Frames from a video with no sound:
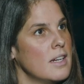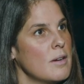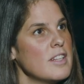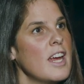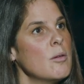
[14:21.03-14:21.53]
I
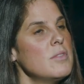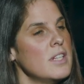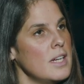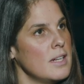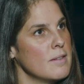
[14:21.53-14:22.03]
was
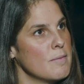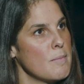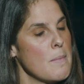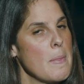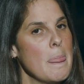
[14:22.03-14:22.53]
empty.
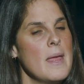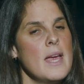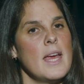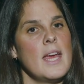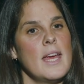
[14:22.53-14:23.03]

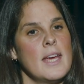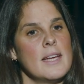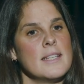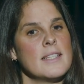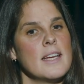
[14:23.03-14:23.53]

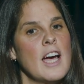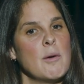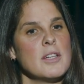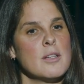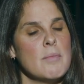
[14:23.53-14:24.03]
And I
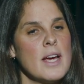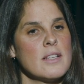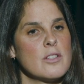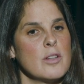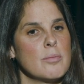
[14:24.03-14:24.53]
went to
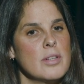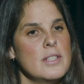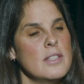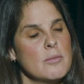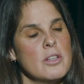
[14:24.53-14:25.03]
mass during
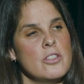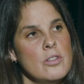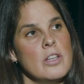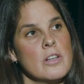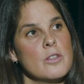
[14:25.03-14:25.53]
preseason my
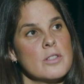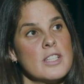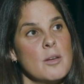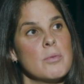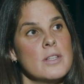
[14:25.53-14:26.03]
junior year to
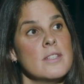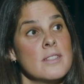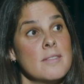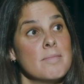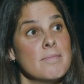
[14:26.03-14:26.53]
escape
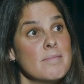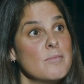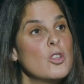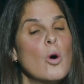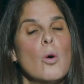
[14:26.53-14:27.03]
preseason.
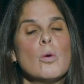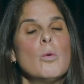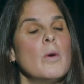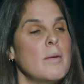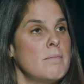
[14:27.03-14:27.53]
Total
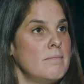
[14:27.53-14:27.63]
whim.